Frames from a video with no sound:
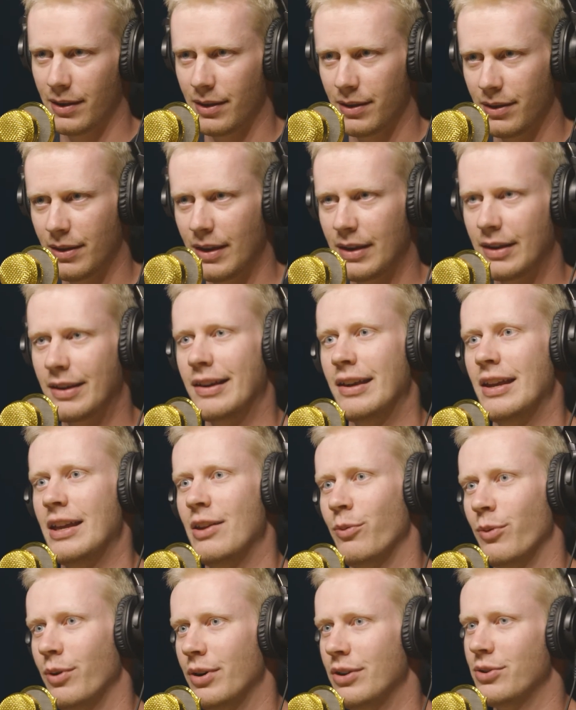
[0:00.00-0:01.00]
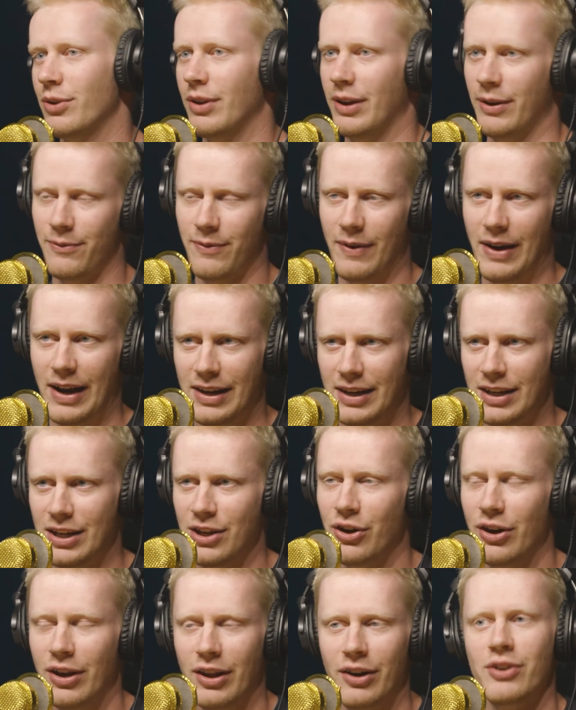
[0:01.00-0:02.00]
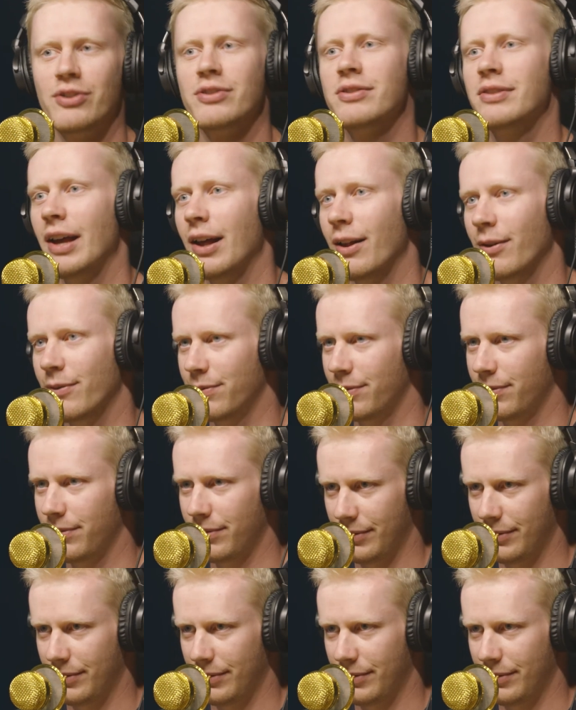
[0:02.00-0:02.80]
thinking inwards or like finding your inner self,